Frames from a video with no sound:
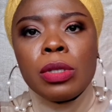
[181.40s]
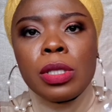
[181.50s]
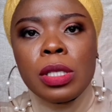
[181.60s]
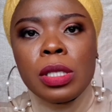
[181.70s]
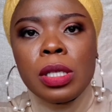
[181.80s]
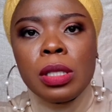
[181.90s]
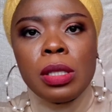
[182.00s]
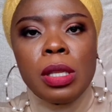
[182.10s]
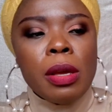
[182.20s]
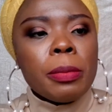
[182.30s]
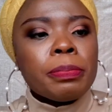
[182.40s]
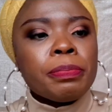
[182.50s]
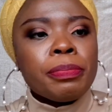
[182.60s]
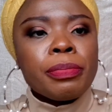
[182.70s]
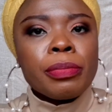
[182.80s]
what is in there.
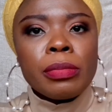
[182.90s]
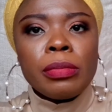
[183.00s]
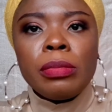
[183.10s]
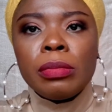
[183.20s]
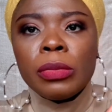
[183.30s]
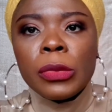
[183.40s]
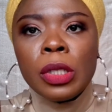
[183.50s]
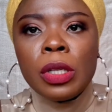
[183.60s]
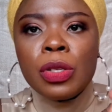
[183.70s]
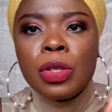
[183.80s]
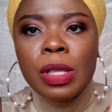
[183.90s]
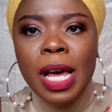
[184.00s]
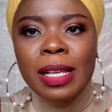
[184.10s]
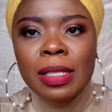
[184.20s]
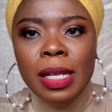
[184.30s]
So
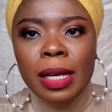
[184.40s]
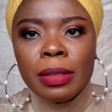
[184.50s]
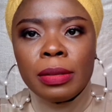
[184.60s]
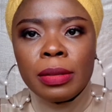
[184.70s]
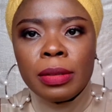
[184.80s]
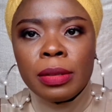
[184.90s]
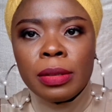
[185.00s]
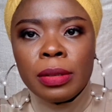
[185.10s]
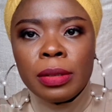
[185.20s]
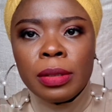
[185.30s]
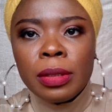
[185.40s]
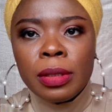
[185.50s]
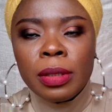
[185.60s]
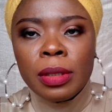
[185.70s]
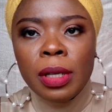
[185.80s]
that's that.
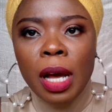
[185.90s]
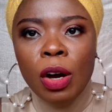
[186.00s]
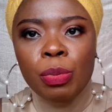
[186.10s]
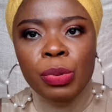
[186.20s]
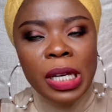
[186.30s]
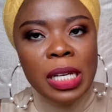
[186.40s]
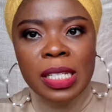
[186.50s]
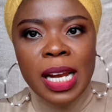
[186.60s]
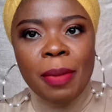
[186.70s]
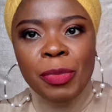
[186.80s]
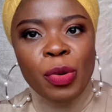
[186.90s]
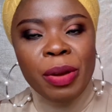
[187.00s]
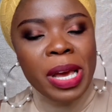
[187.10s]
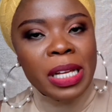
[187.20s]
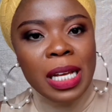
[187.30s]
I hope you can see that. I'm not
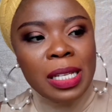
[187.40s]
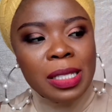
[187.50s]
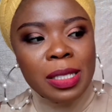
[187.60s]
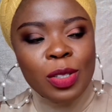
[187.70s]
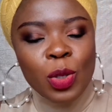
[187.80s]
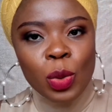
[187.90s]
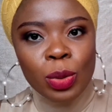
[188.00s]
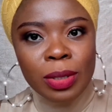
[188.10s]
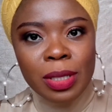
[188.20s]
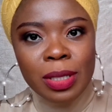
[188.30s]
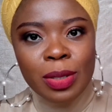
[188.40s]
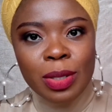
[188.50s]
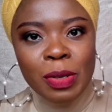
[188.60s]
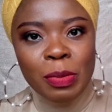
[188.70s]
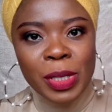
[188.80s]
wearing my glasses, so
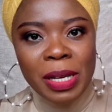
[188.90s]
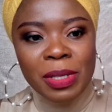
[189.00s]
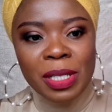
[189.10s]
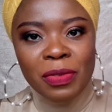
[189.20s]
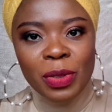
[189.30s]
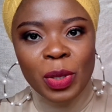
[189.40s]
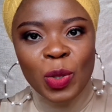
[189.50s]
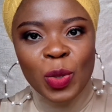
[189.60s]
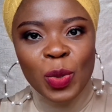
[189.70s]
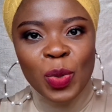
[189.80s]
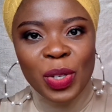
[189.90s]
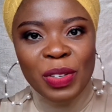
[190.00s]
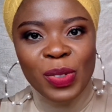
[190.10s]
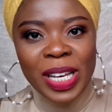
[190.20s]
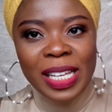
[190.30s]
it's sometimes difficult to know
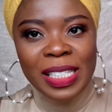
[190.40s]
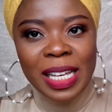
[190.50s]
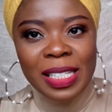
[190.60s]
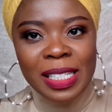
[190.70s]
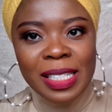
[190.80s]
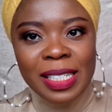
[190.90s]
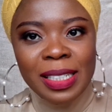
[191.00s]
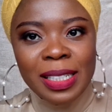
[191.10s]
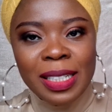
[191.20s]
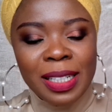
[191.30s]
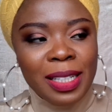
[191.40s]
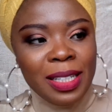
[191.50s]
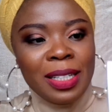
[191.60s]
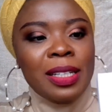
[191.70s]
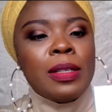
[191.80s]
if you guys can see.
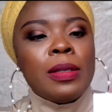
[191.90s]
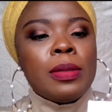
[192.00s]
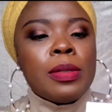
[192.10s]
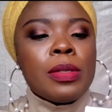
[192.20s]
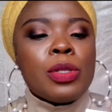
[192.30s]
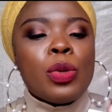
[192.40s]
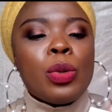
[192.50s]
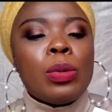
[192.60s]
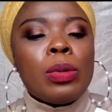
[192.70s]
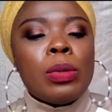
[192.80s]
So